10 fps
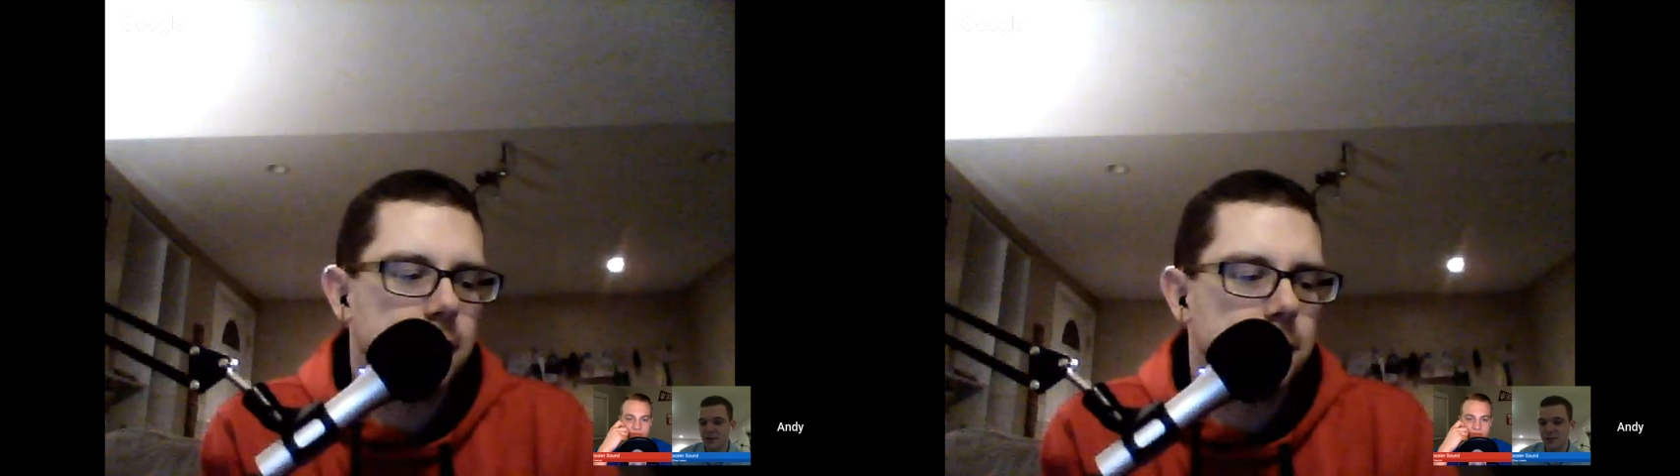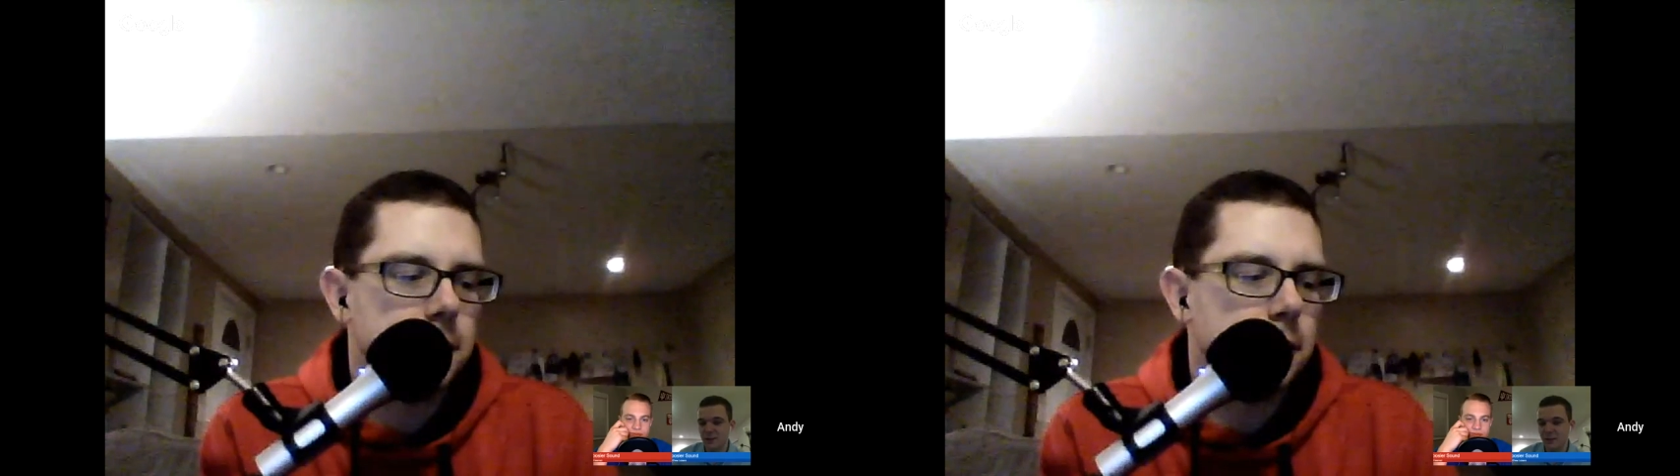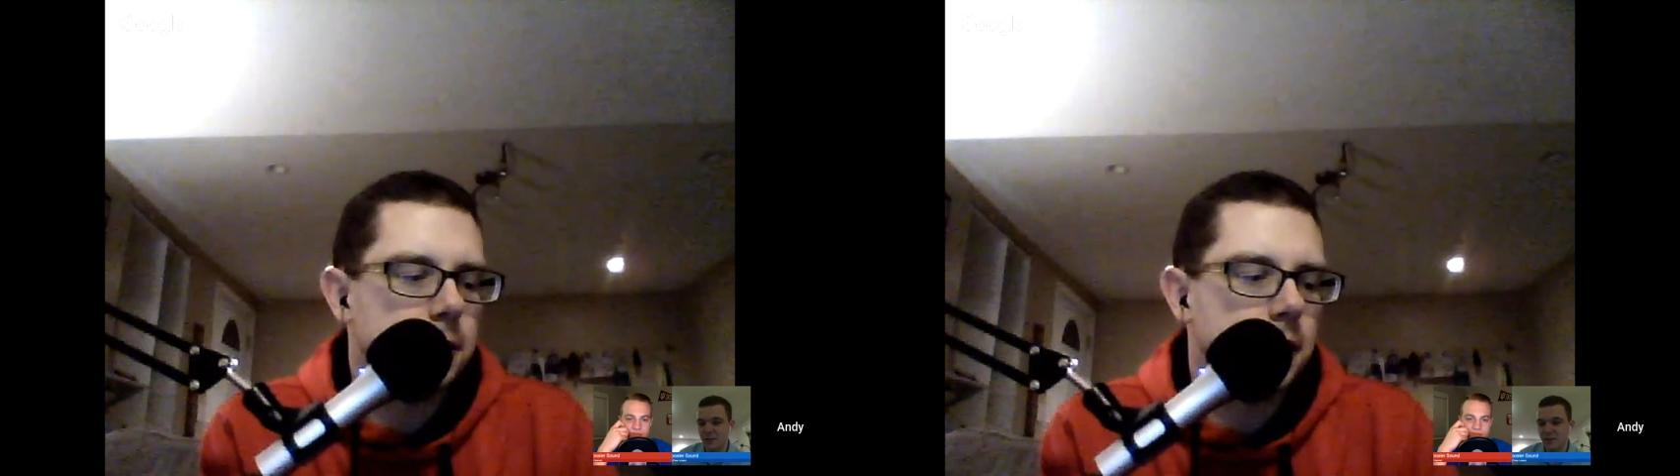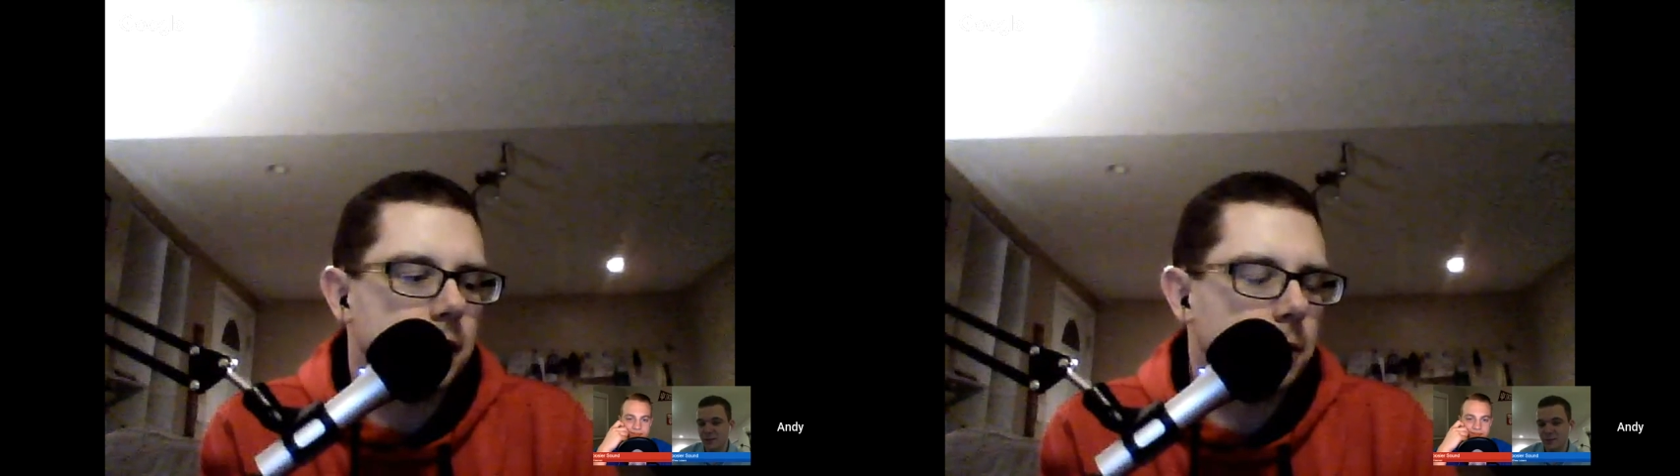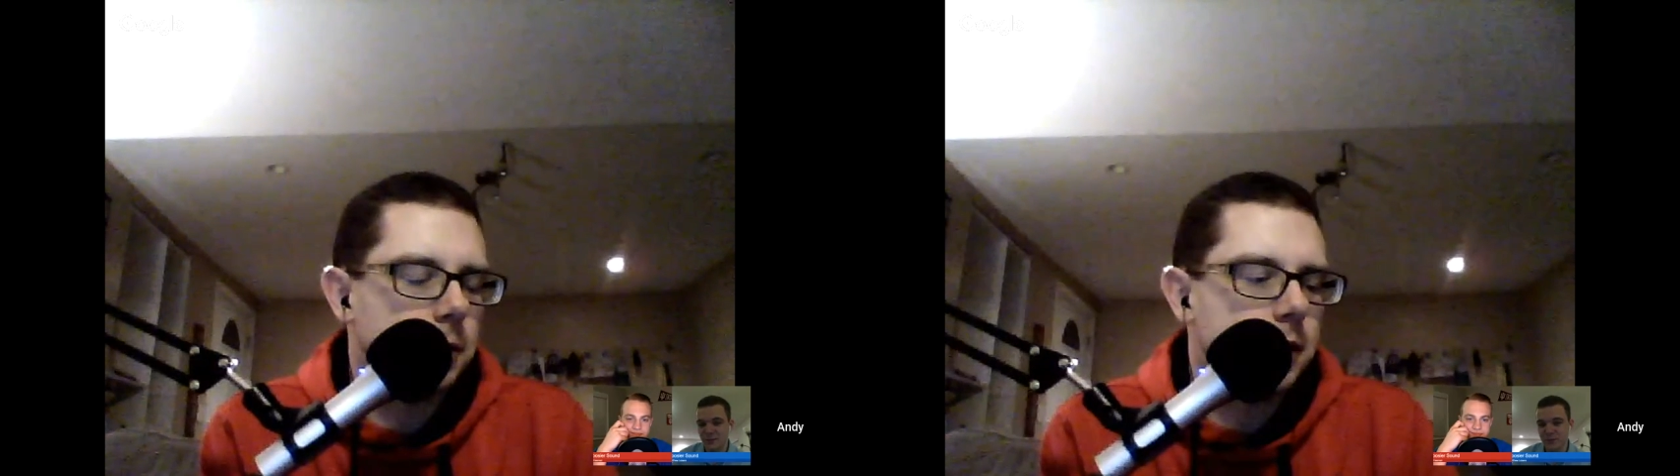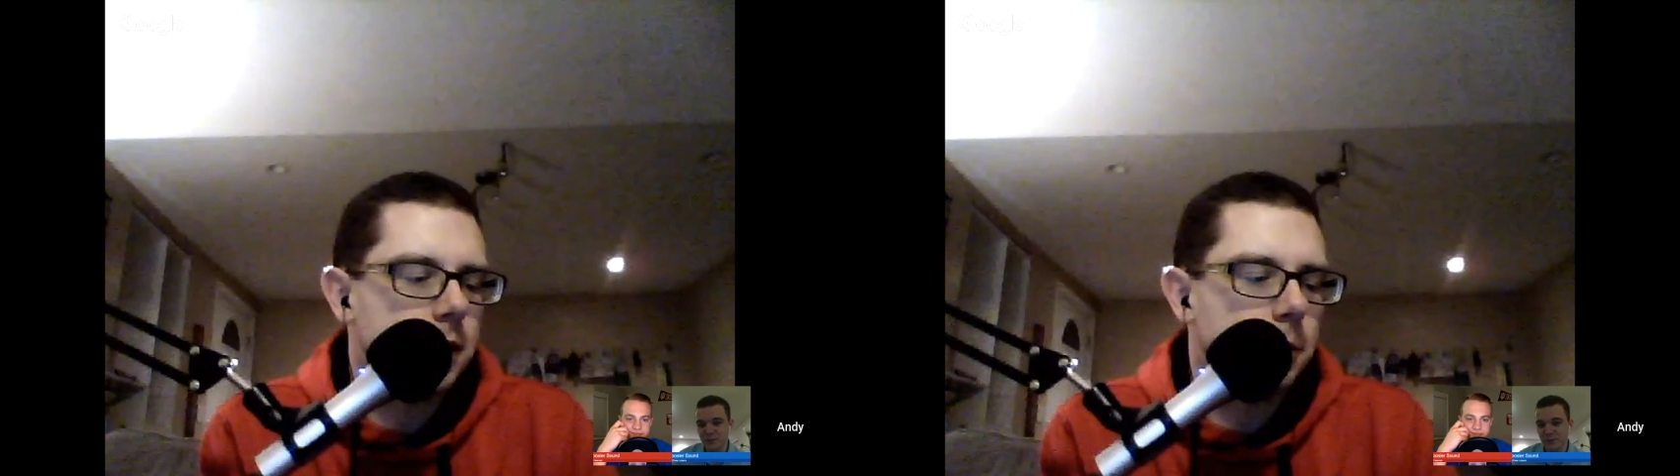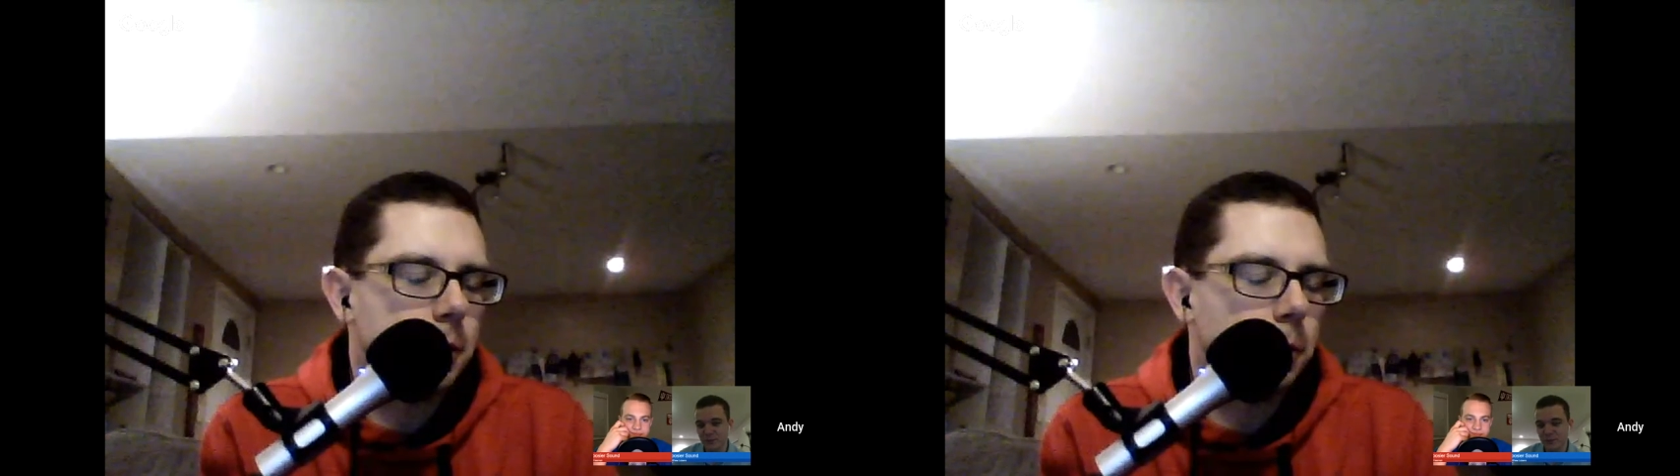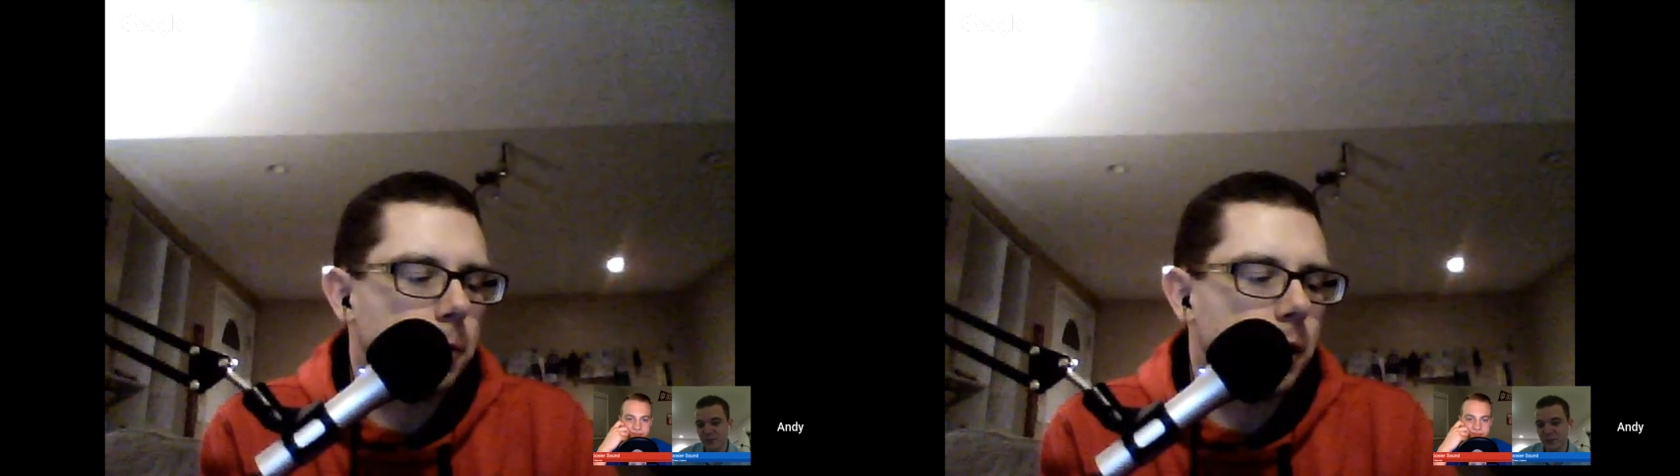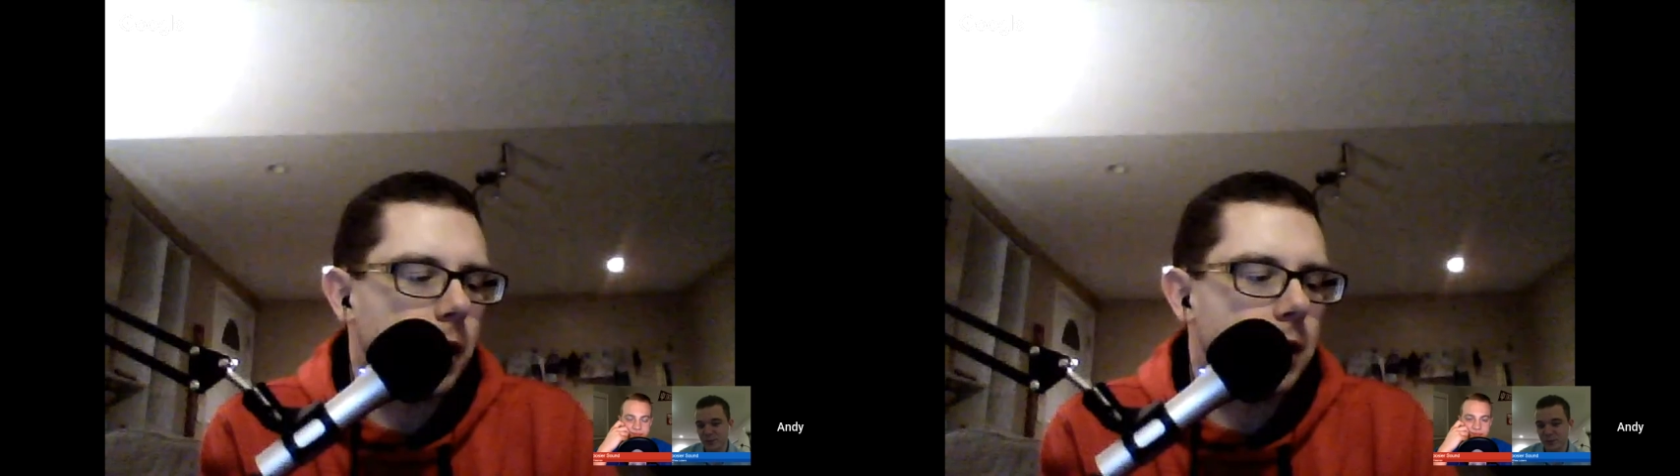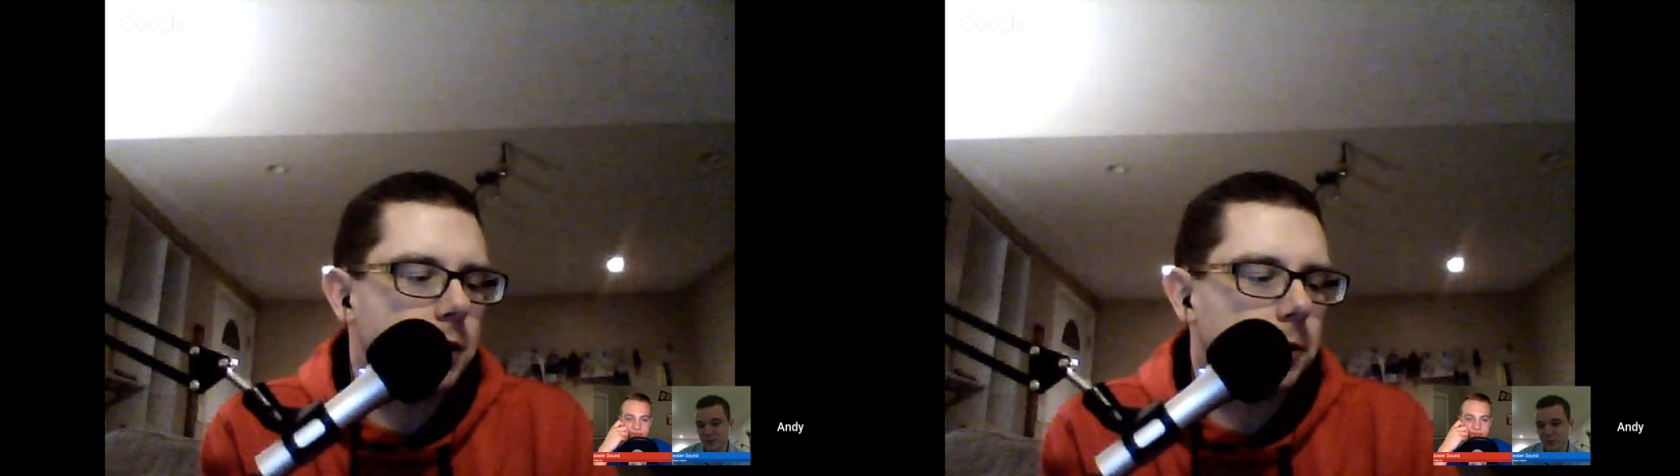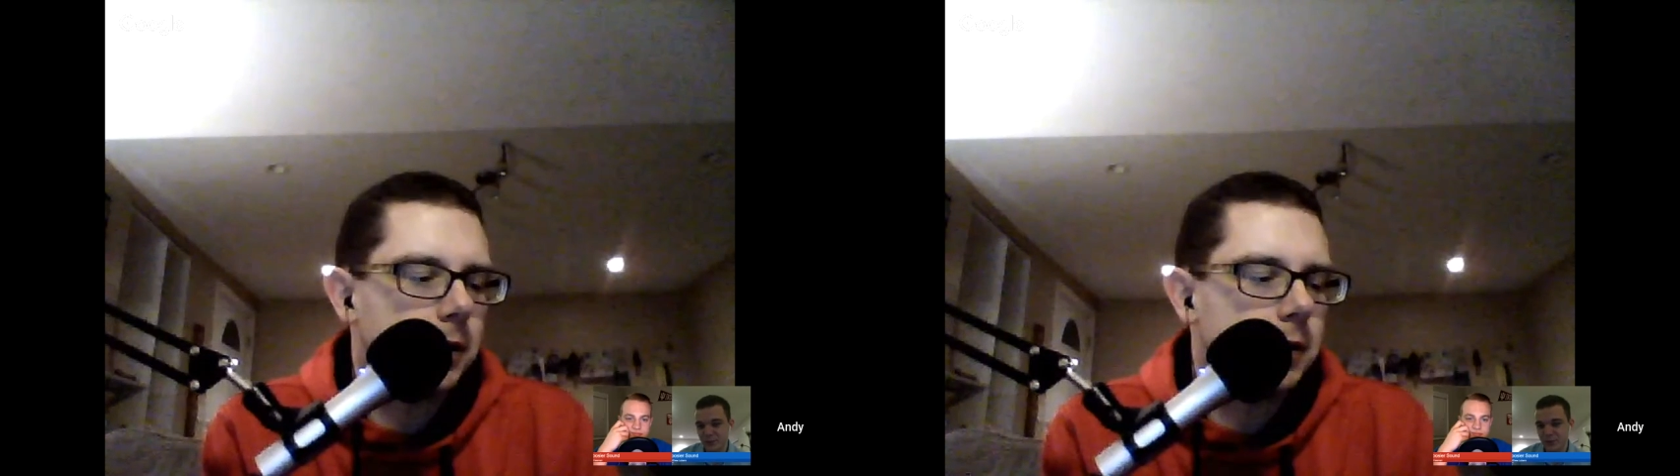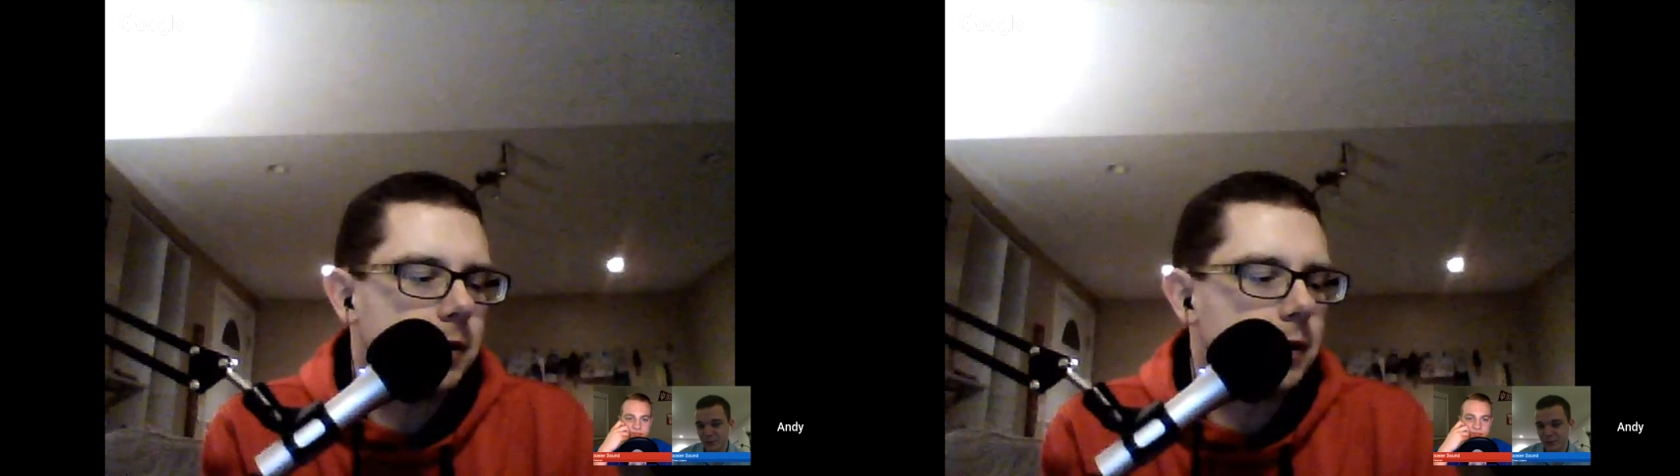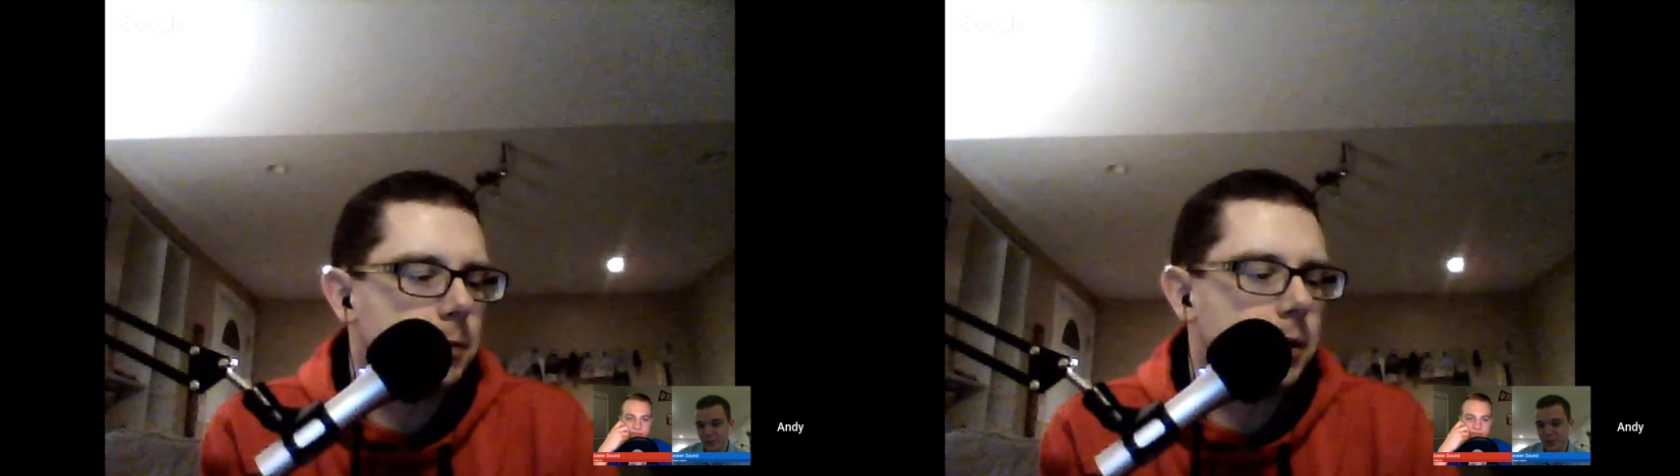too. Seton Hall was a team people were pretty high on early in the season,